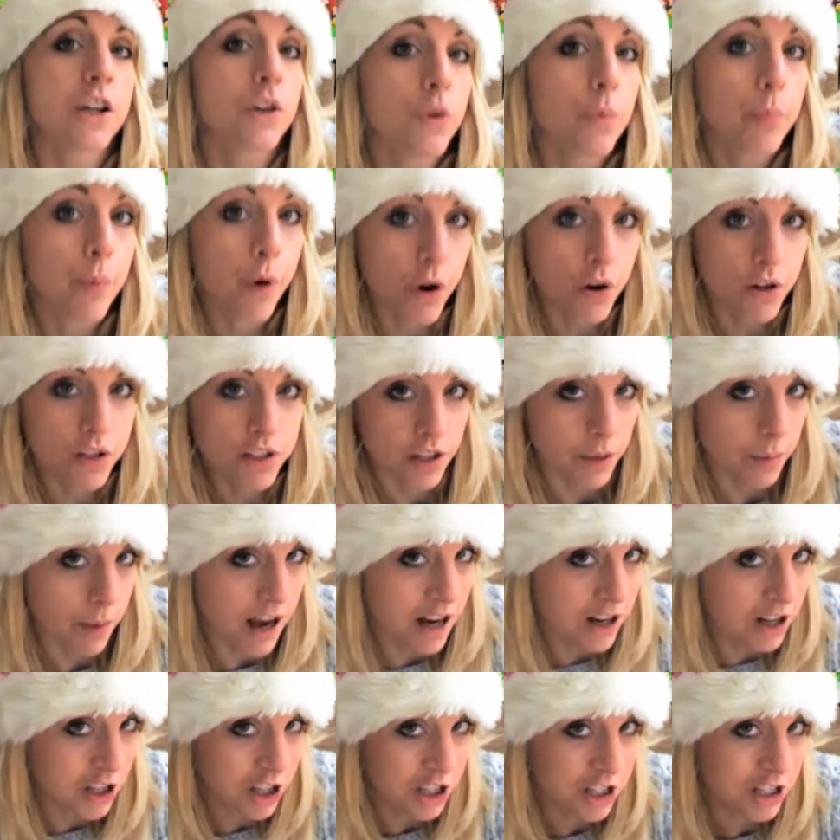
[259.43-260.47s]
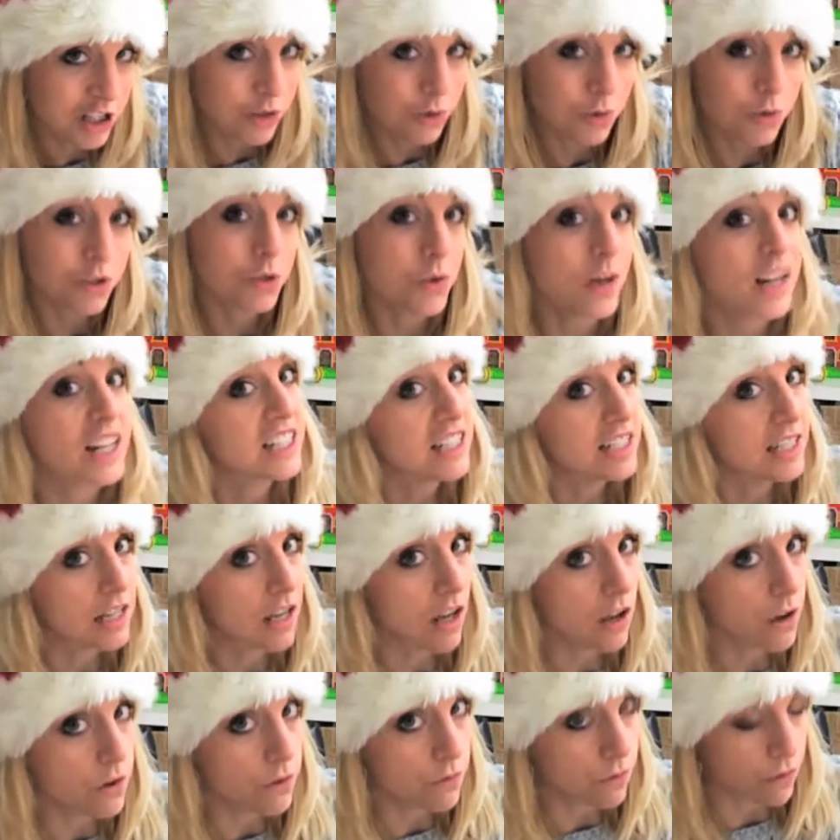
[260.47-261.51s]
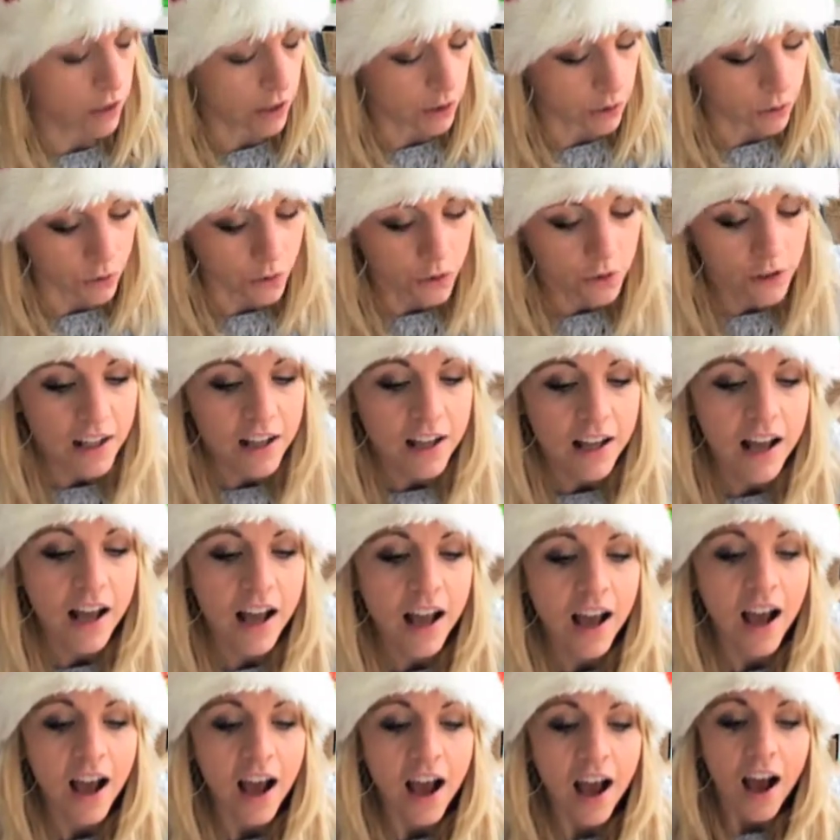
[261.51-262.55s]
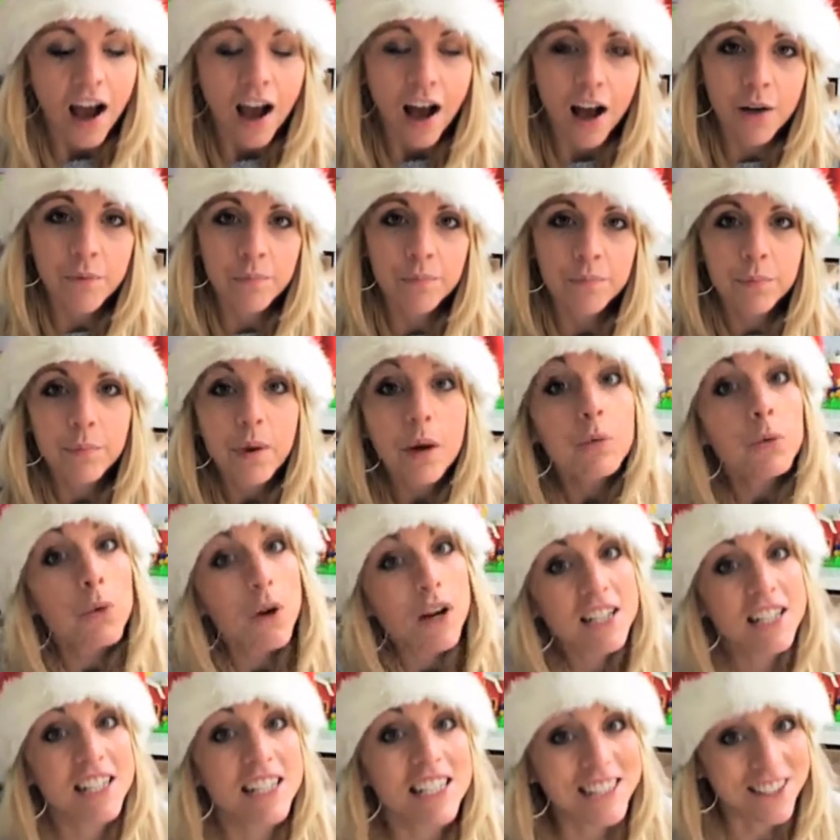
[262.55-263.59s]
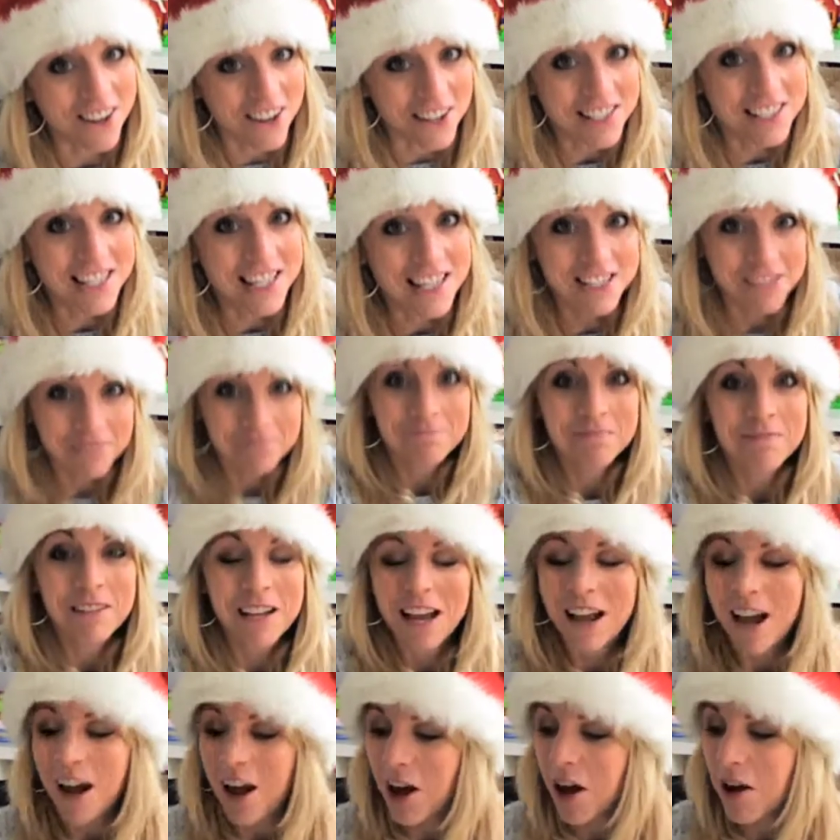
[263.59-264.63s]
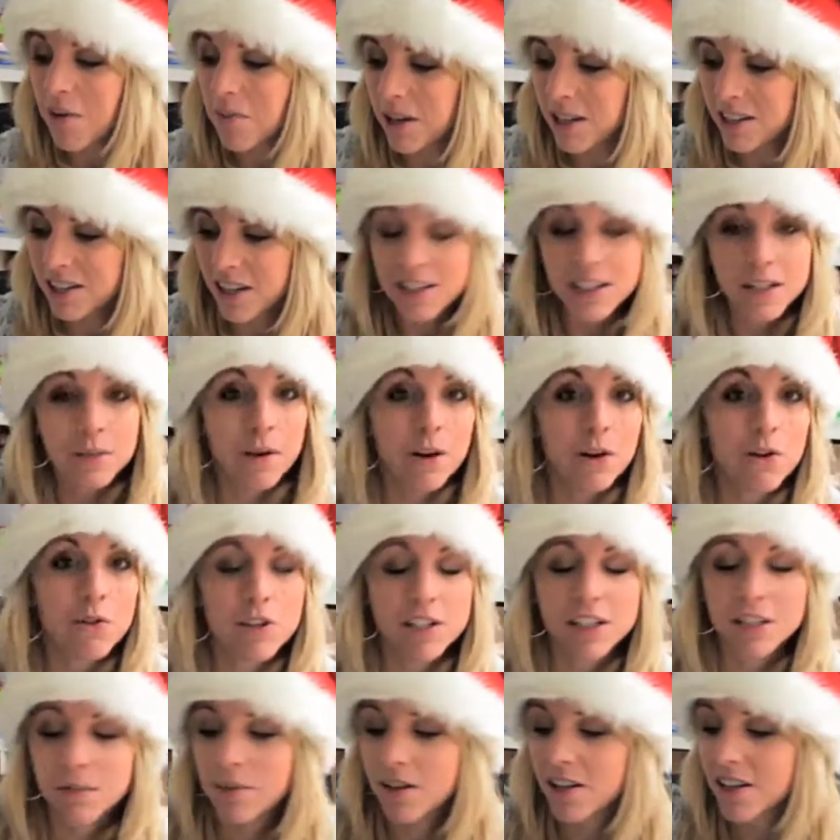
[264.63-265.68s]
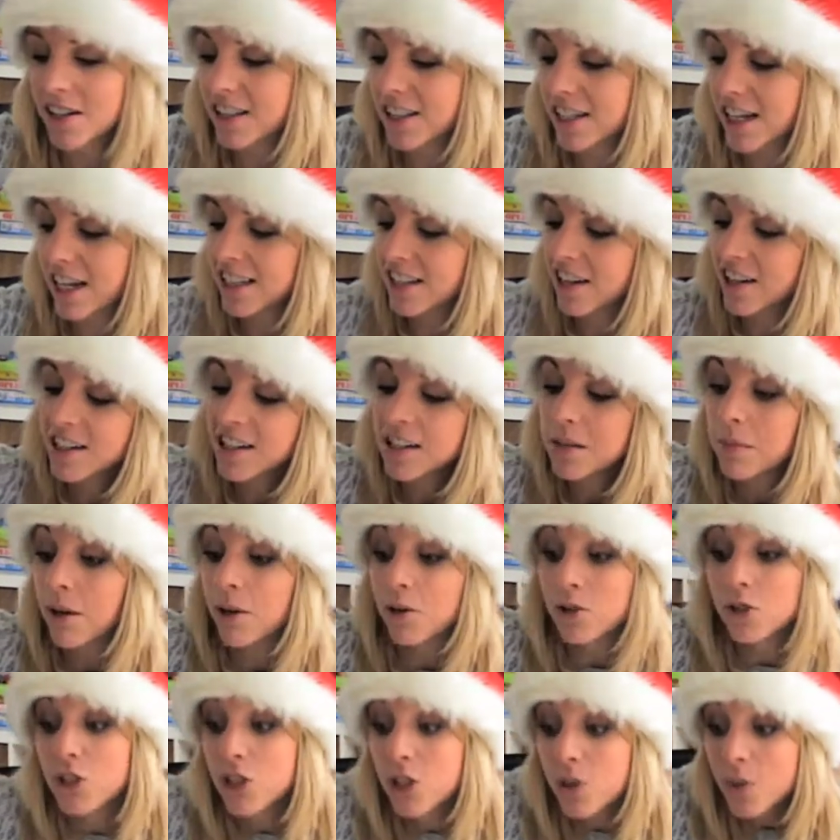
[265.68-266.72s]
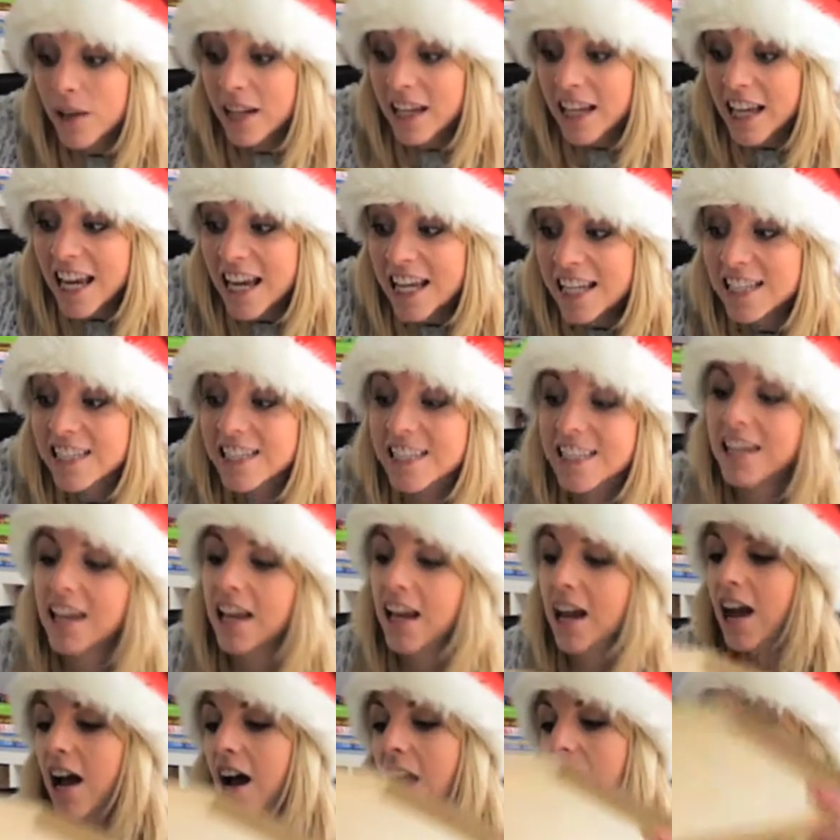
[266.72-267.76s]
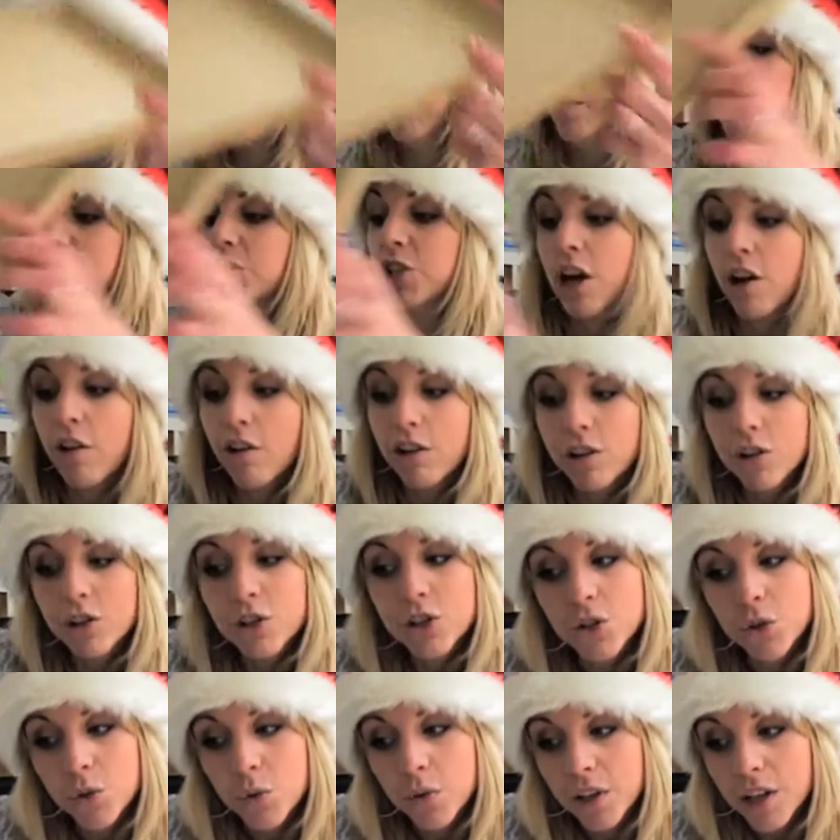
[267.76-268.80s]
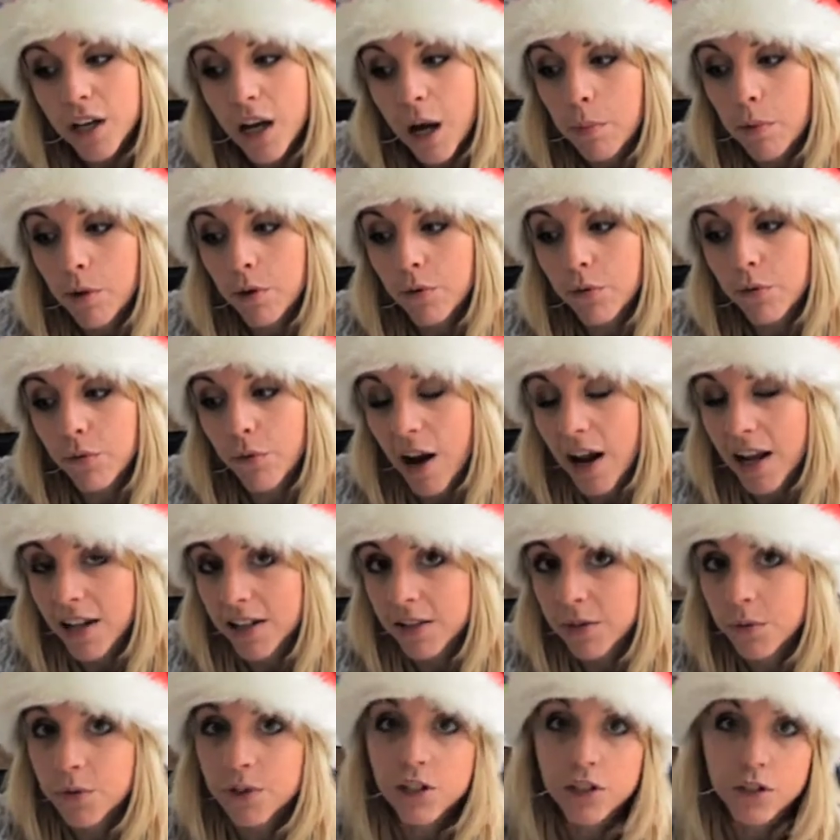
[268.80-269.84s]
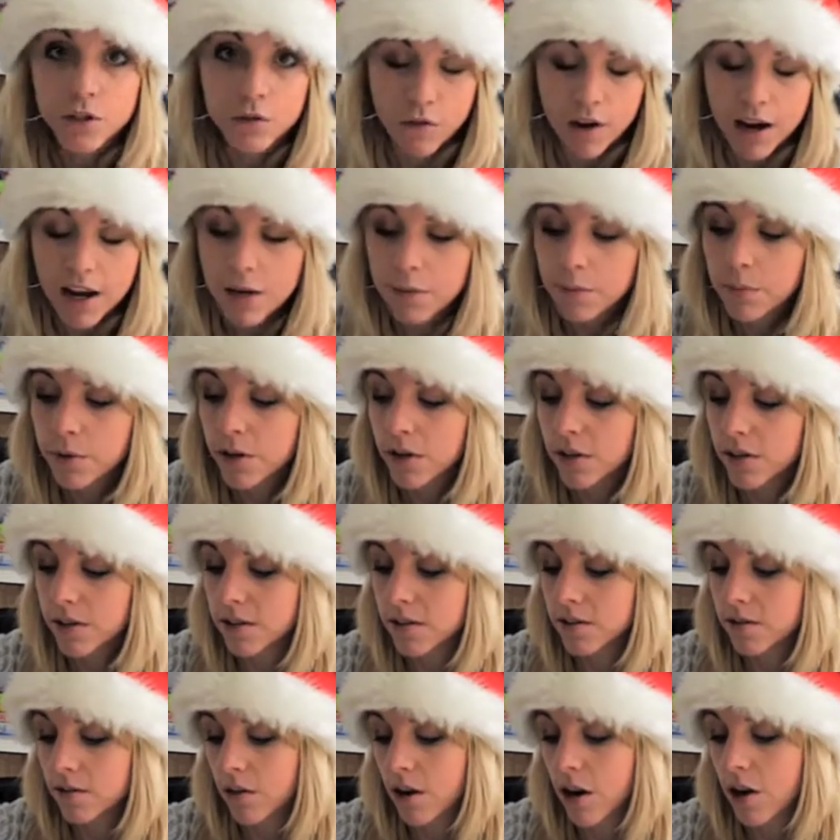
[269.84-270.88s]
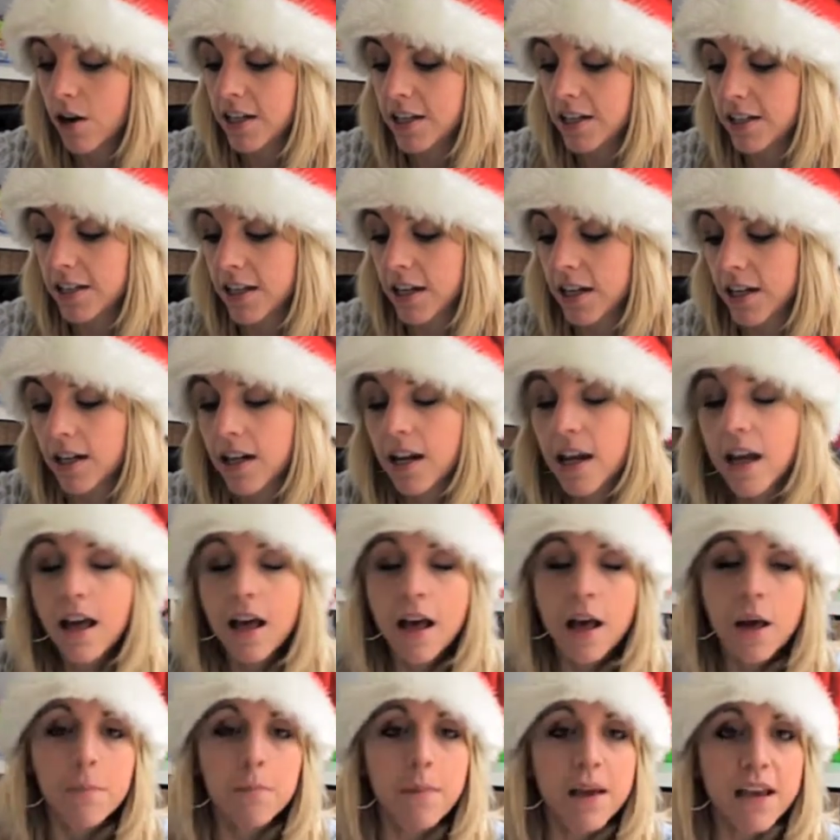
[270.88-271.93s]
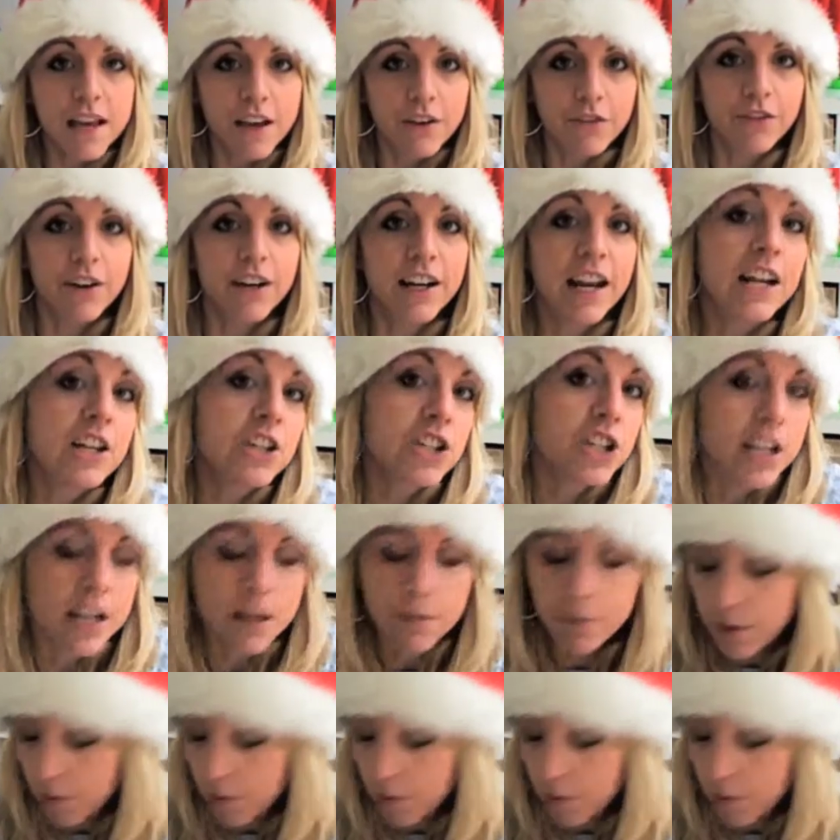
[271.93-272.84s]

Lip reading: on a box at the back of the stall so I can see over it all. But I'm quite excited. Excited about Christmas, excited about doing it. I'm sharing the stall with a couple of friends, which is great because not only does it make it financially a bit